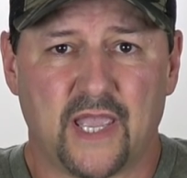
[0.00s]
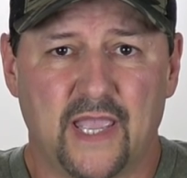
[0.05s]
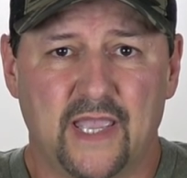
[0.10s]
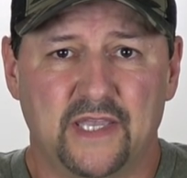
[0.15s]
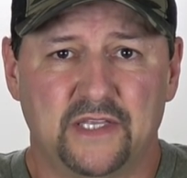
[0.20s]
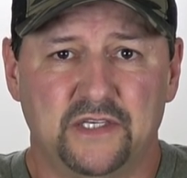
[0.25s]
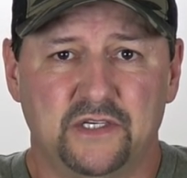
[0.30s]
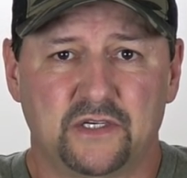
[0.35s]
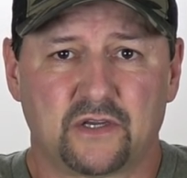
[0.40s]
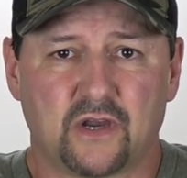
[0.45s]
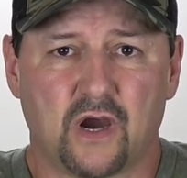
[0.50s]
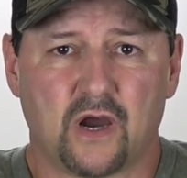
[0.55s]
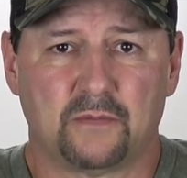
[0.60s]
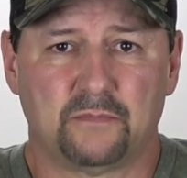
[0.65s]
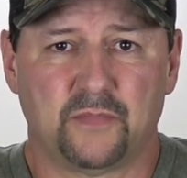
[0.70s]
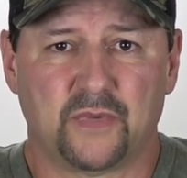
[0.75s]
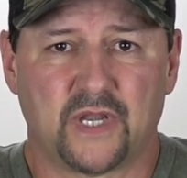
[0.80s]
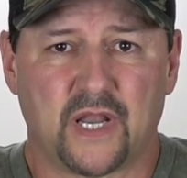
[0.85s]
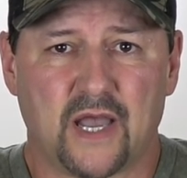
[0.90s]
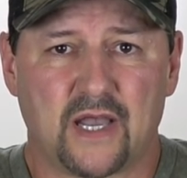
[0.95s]
and your
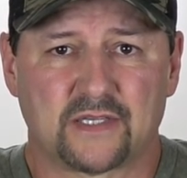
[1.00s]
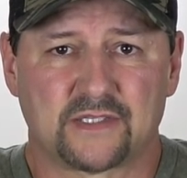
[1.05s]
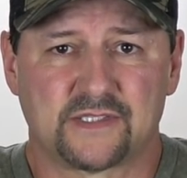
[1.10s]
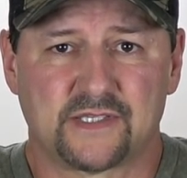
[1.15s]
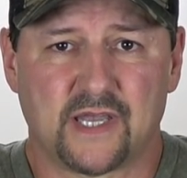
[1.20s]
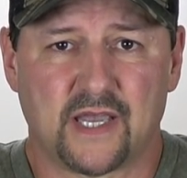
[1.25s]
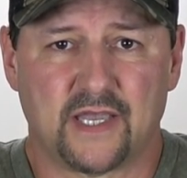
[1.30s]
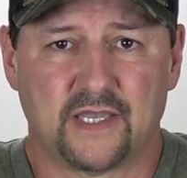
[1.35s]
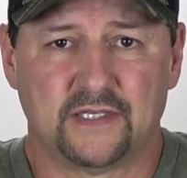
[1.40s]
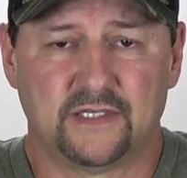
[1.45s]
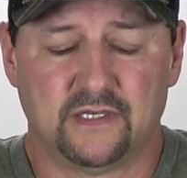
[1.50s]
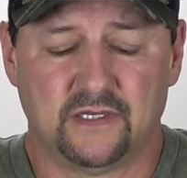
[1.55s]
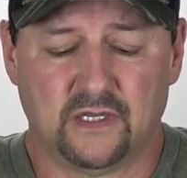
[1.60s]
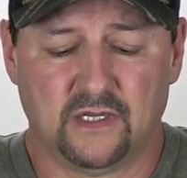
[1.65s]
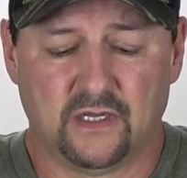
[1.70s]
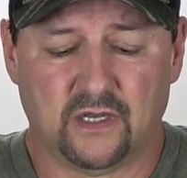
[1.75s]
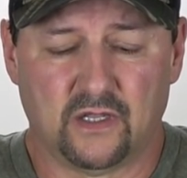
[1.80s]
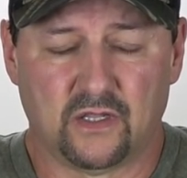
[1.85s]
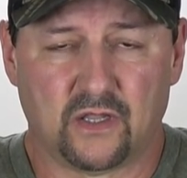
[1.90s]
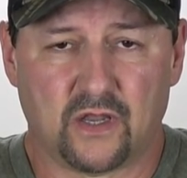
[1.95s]
carbon monoxide
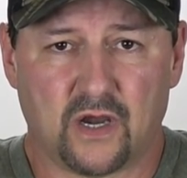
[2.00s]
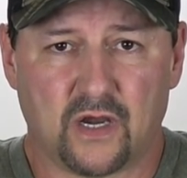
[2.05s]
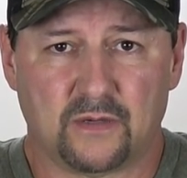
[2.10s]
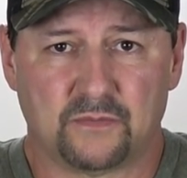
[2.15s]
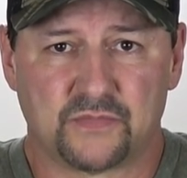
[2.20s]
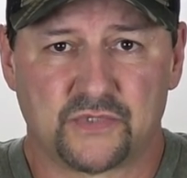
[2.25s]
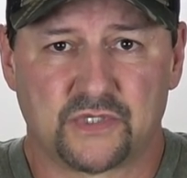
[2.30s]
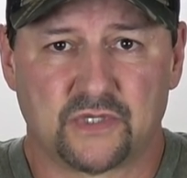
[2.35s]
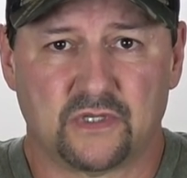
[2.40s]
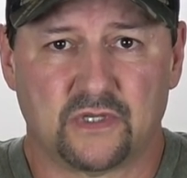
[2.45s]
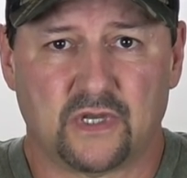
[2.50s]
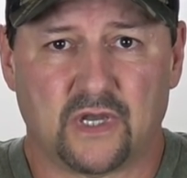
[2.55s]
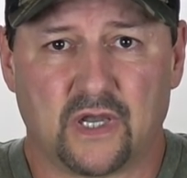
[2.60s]
alarms